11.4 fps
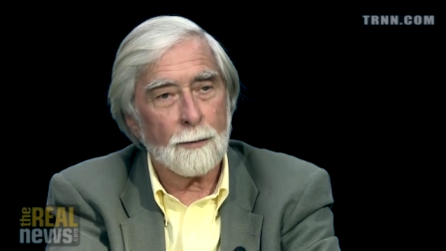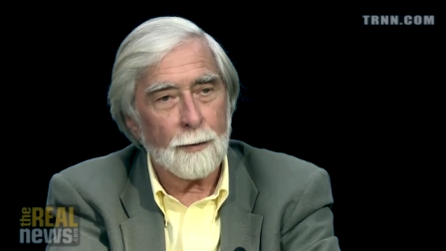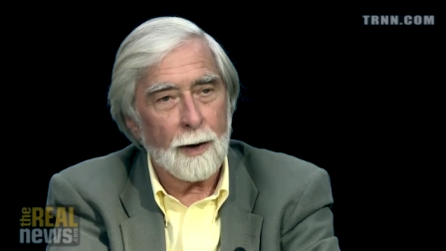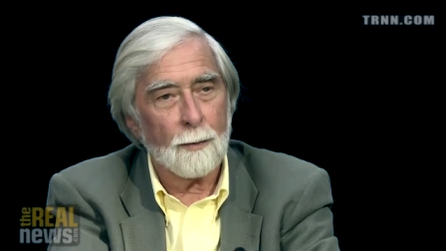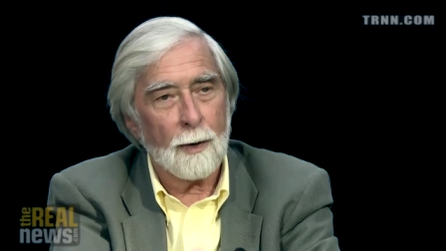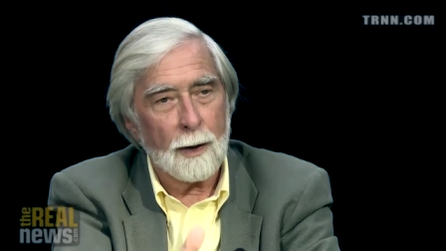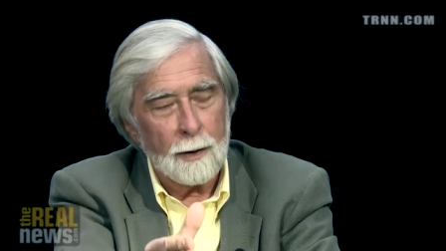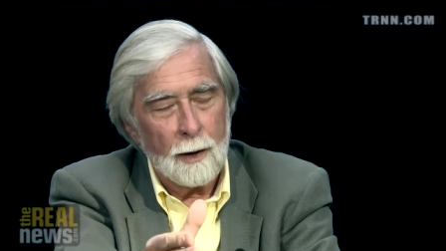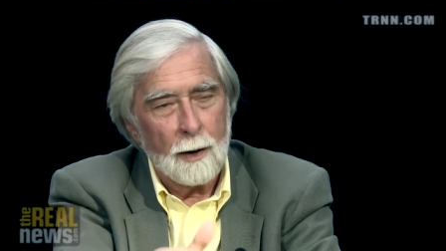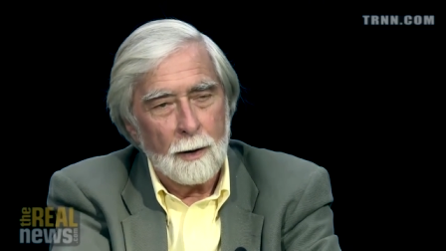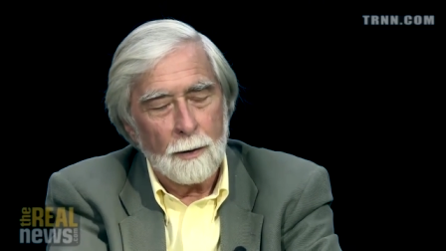I found my
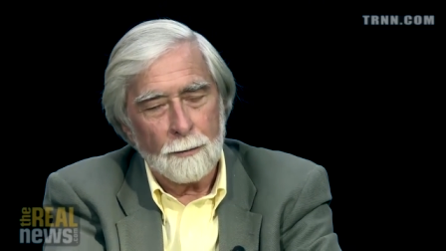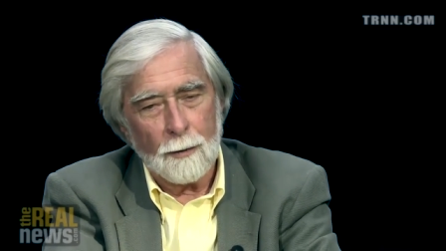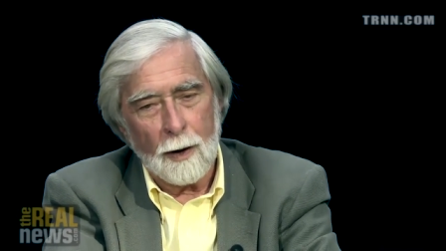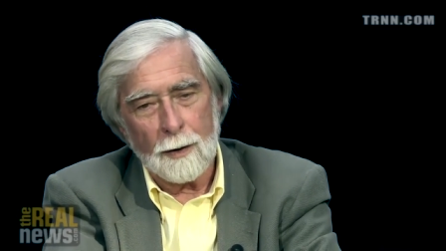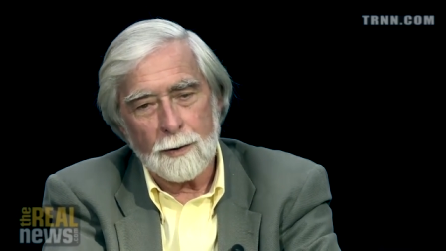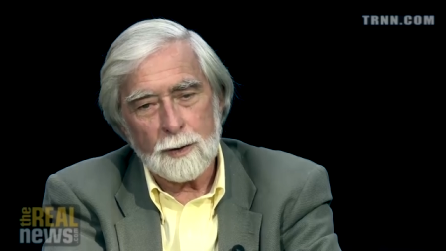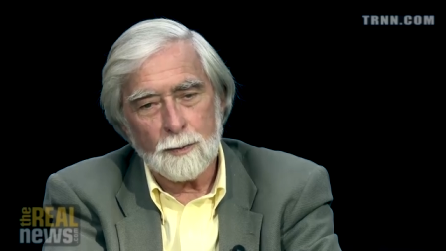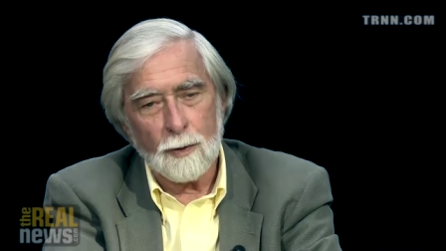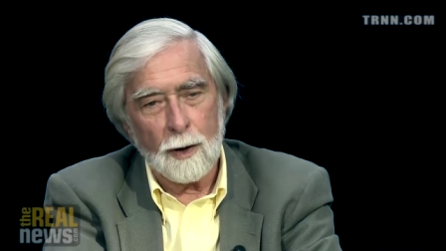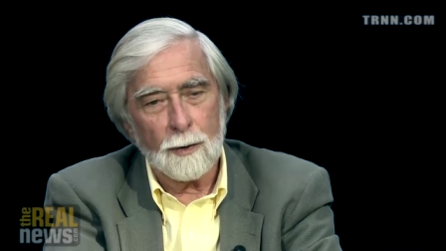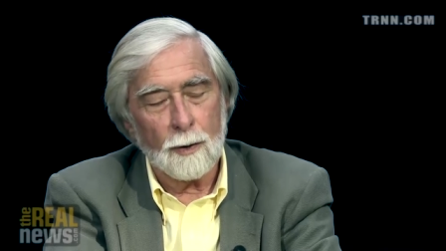father's
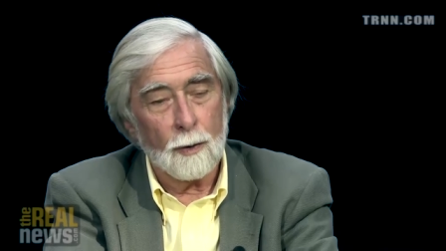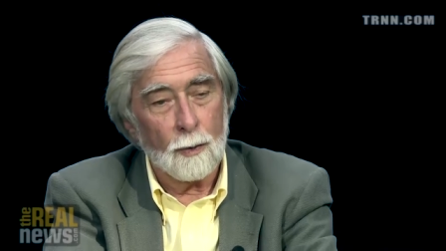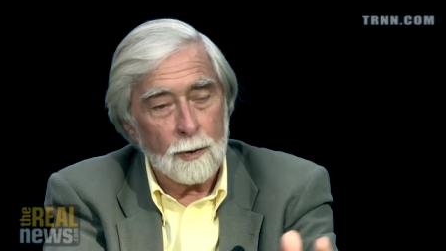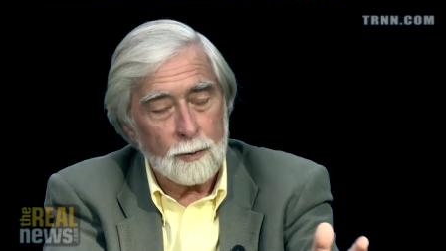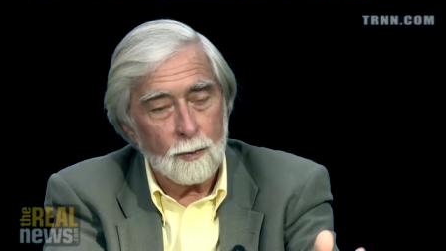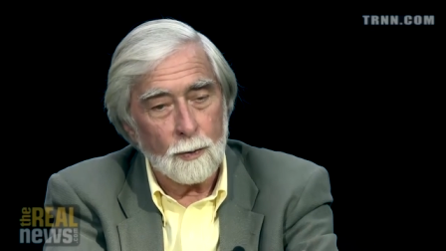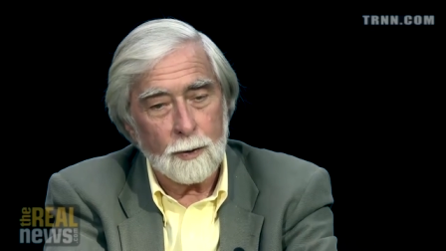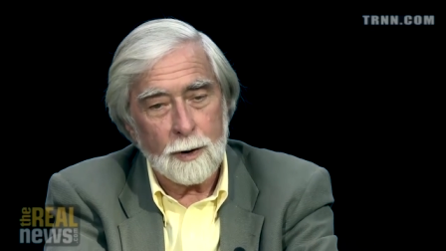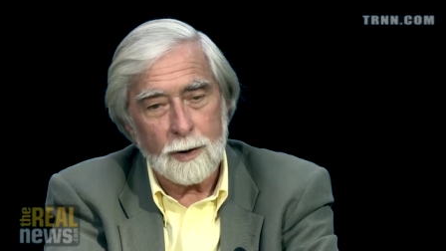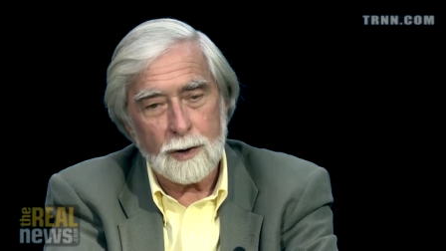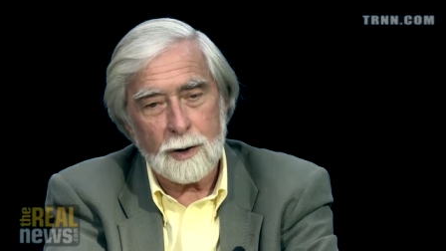brother who was
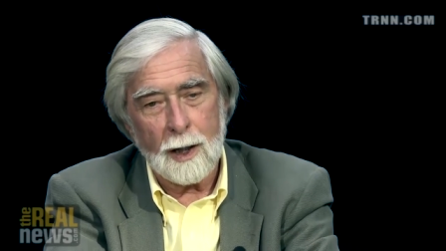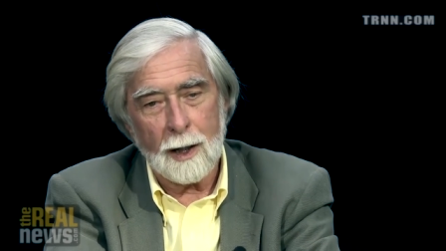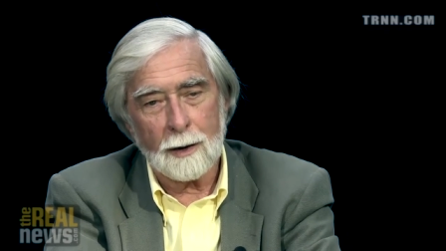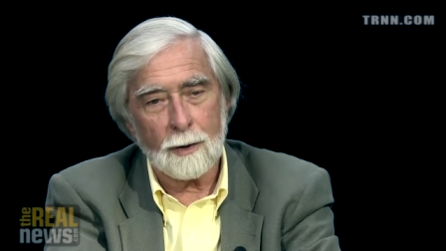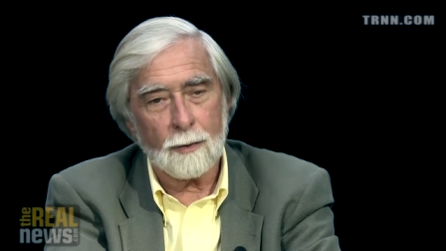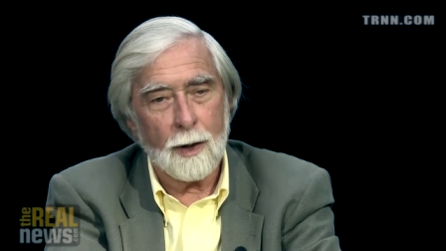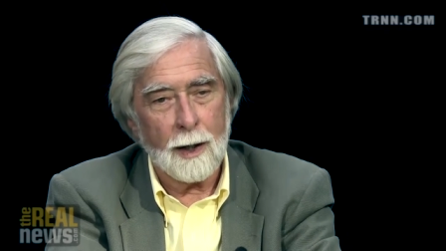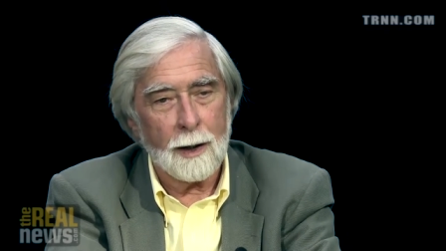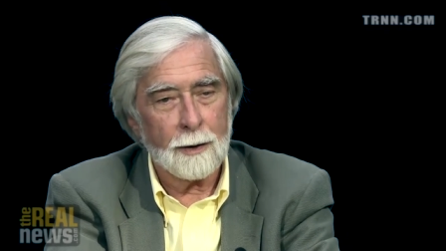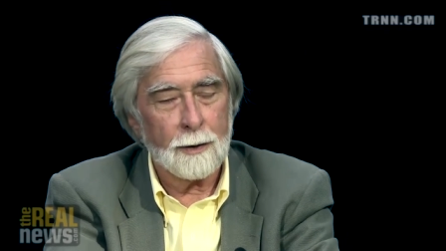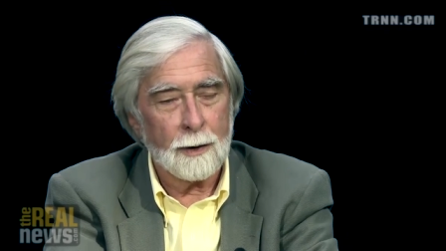wounded at
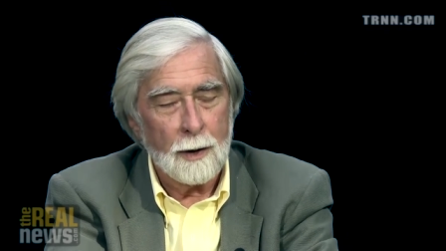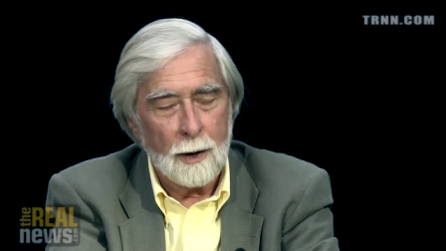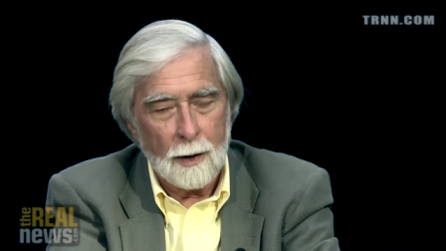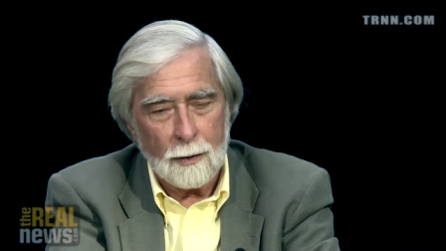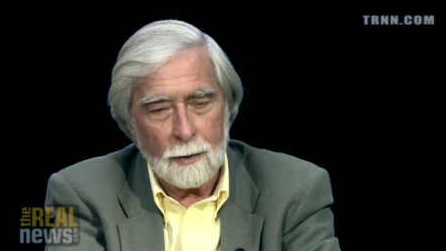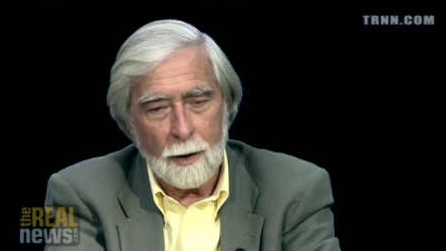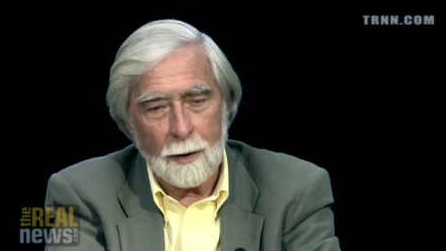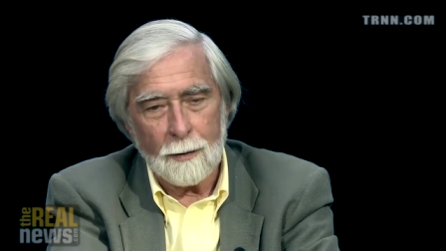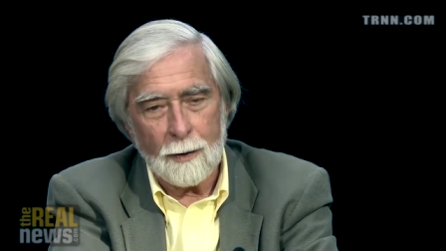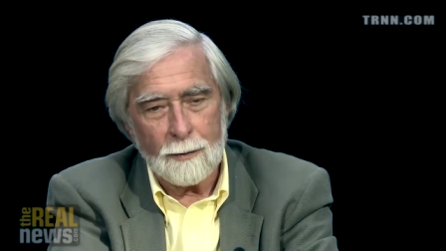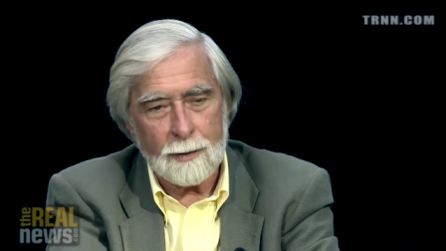Stalingrad. Uh, you know, I,
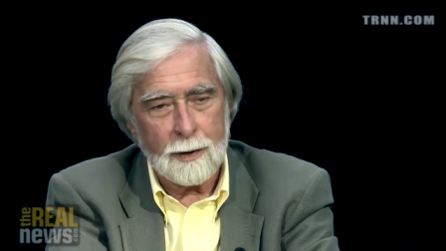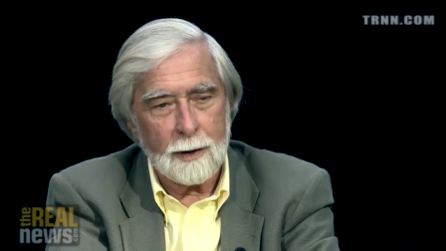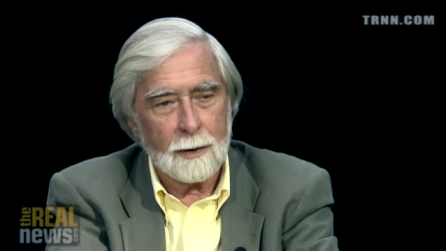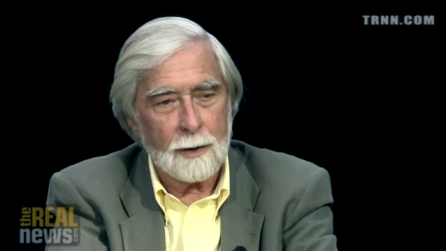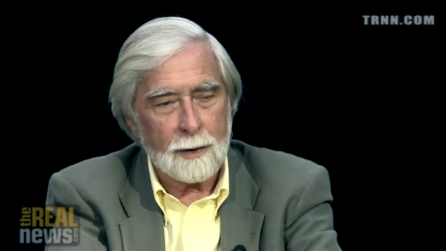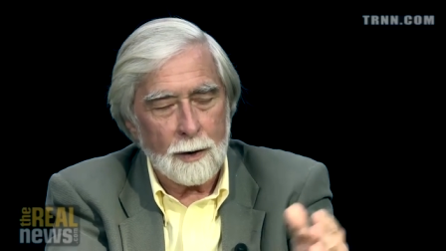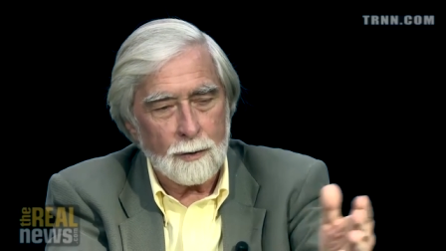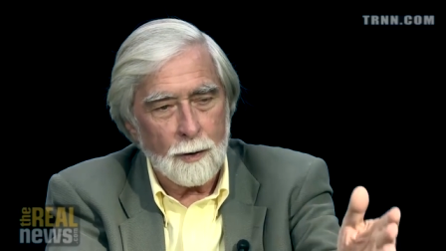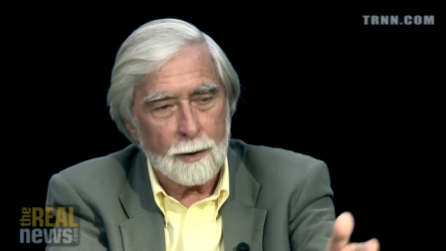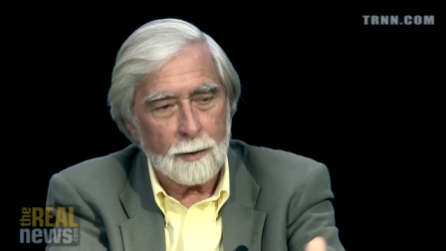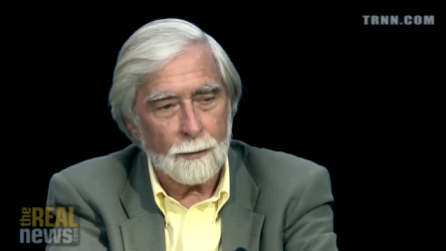have seen this. I
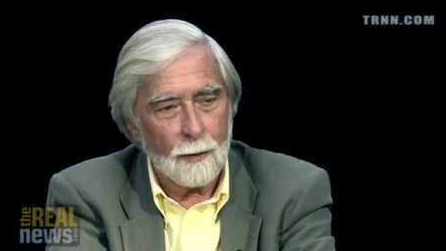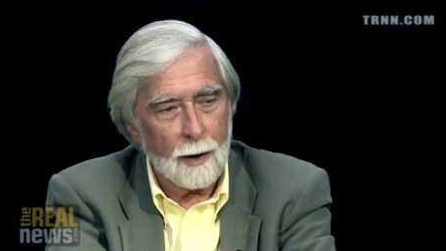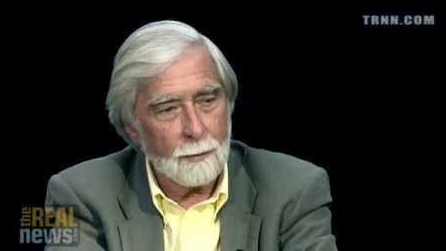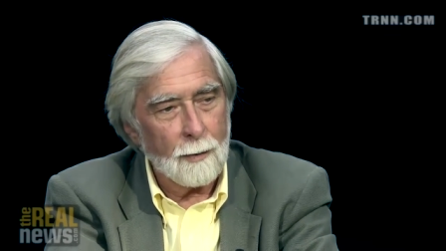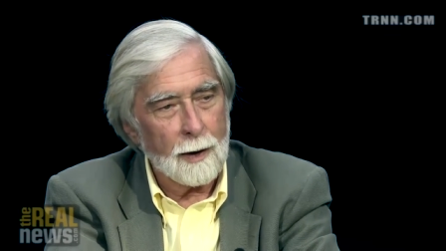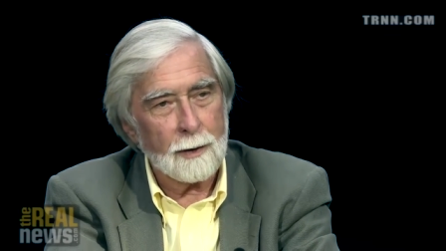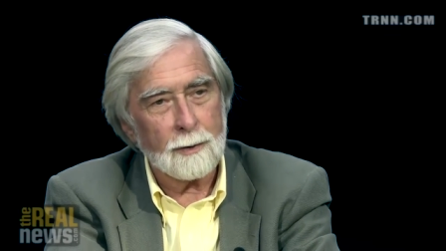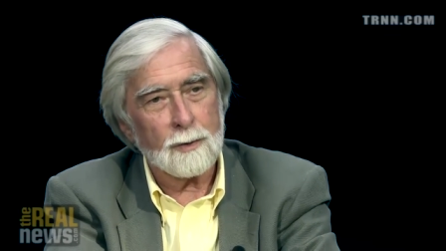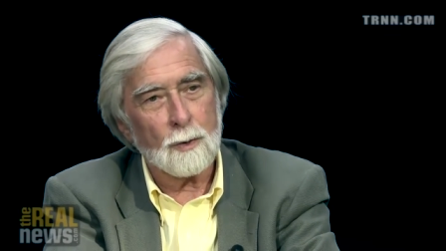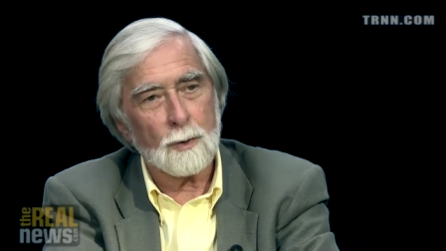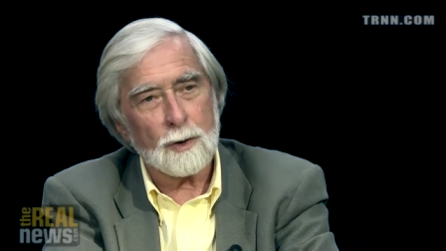tried to find my
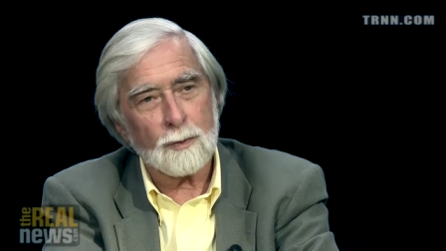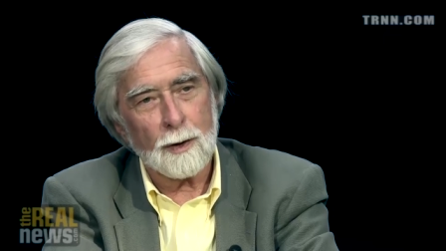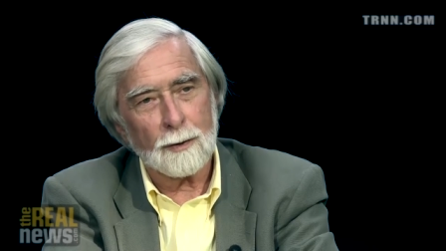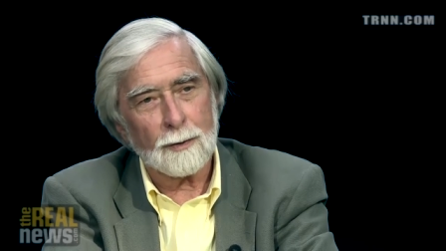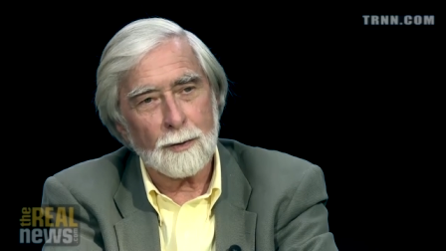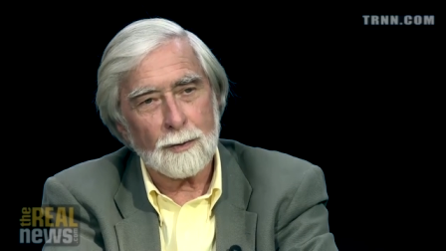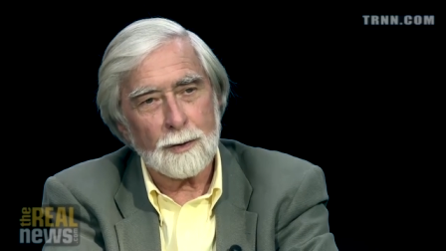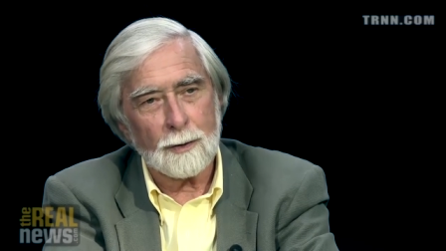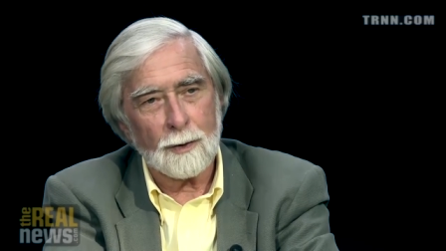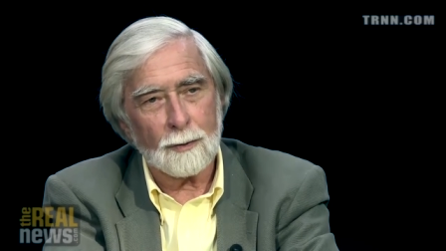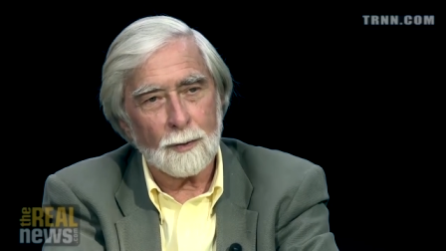Jewish relatives
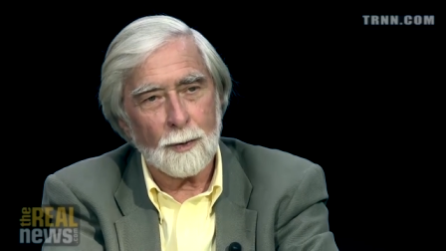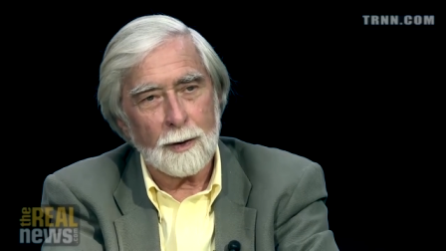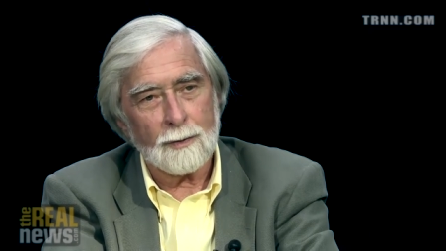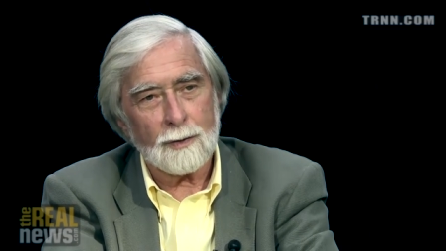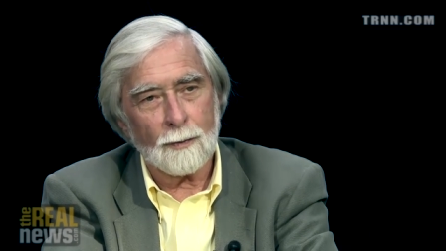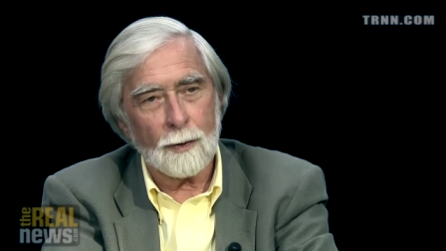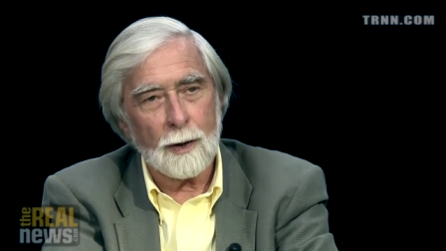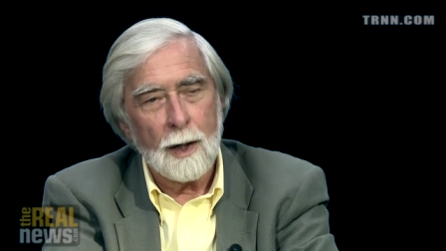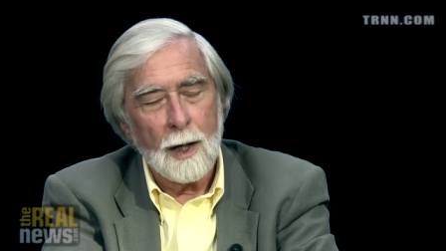in this way or something.